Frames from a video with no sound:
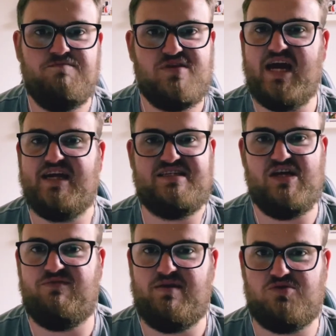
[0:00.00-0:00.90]
get
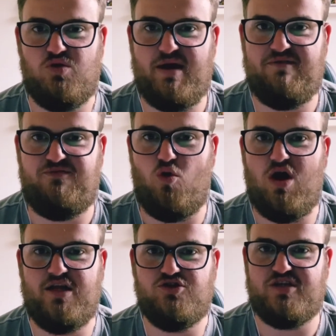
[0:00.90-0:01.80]
yourself up to about
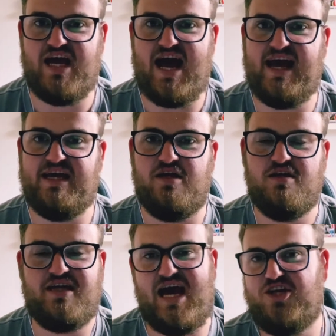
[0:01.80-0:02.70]
400k,
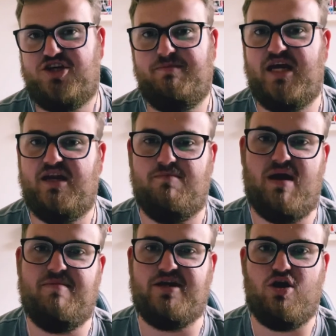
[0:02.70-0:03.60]
cash him in and
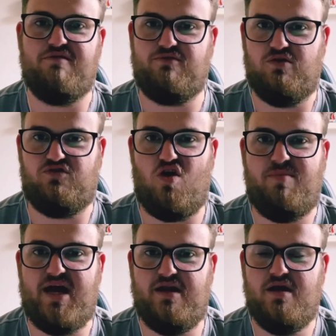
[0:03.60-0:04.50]
maybe go for a top
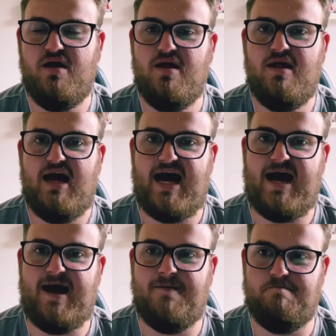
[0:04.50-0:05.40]
end
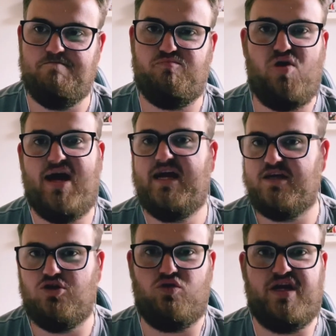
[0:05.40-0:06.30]
player.
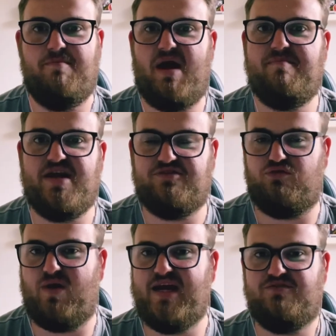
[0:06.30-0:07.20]
You're looking at maybe a
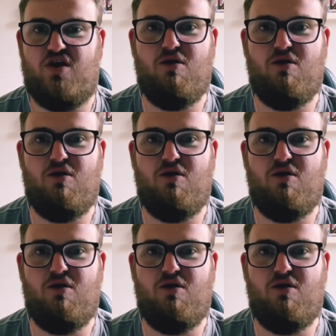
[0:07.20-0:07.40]
Taranto